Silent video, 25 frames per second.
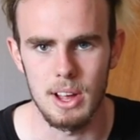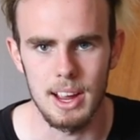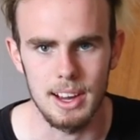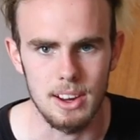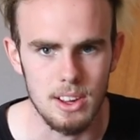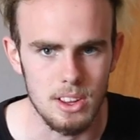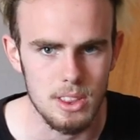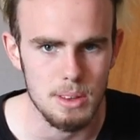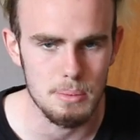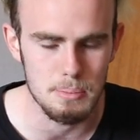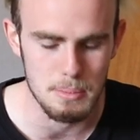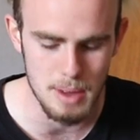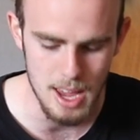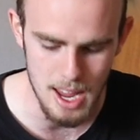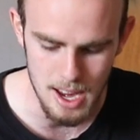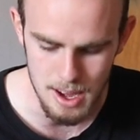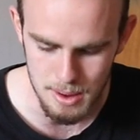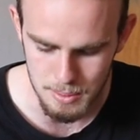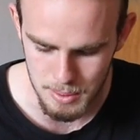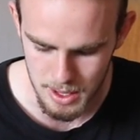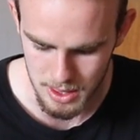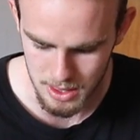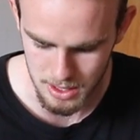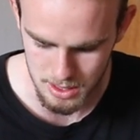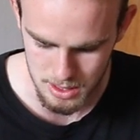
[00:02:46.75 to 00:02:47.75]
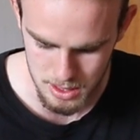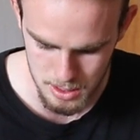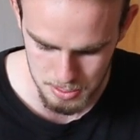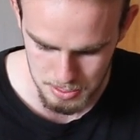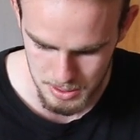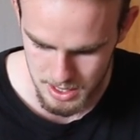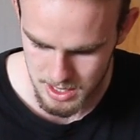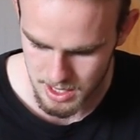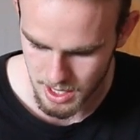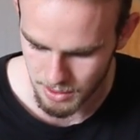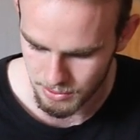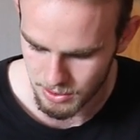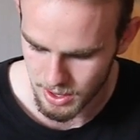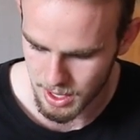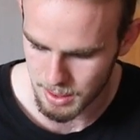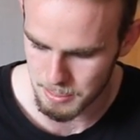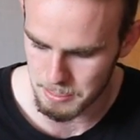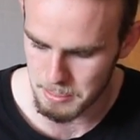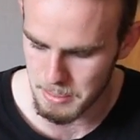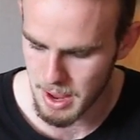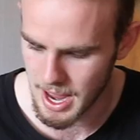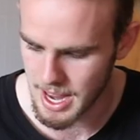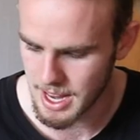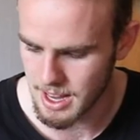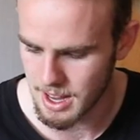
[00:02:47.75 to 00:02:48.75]
I got them made with a
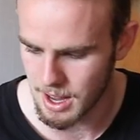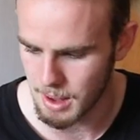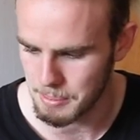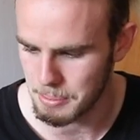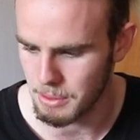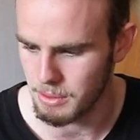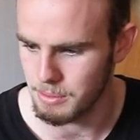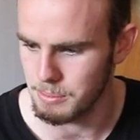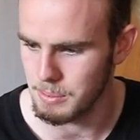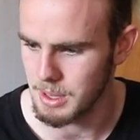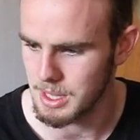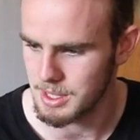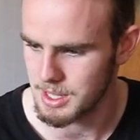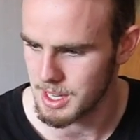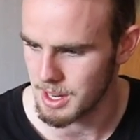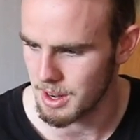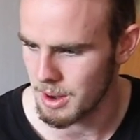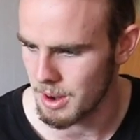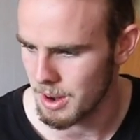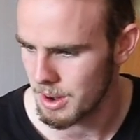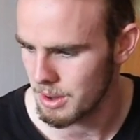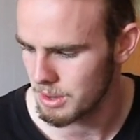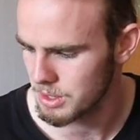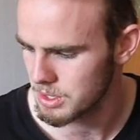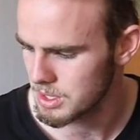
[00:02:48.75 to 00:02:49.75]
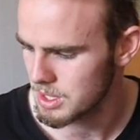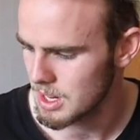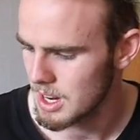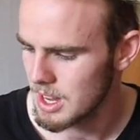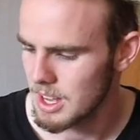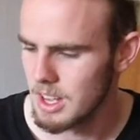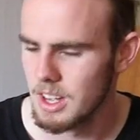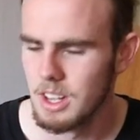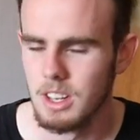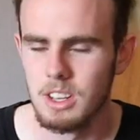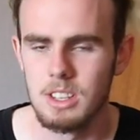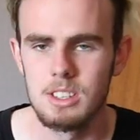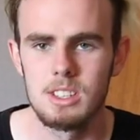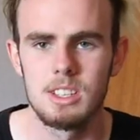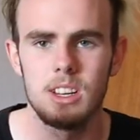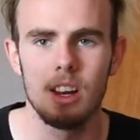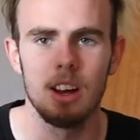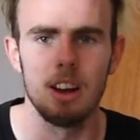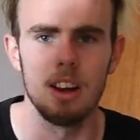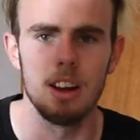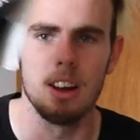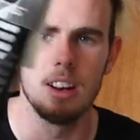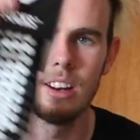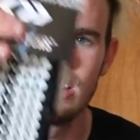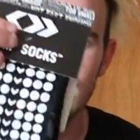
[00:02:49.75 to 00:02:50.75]
specific makeup of materials.
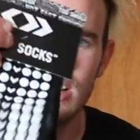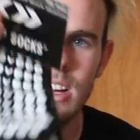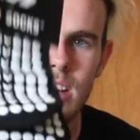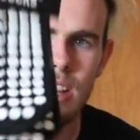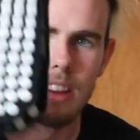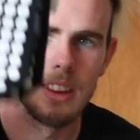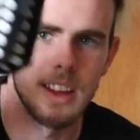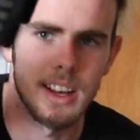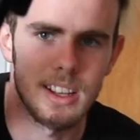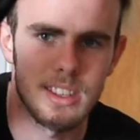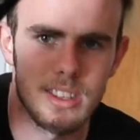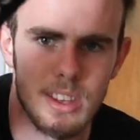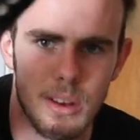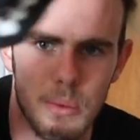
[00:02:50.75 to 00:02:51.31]
So that's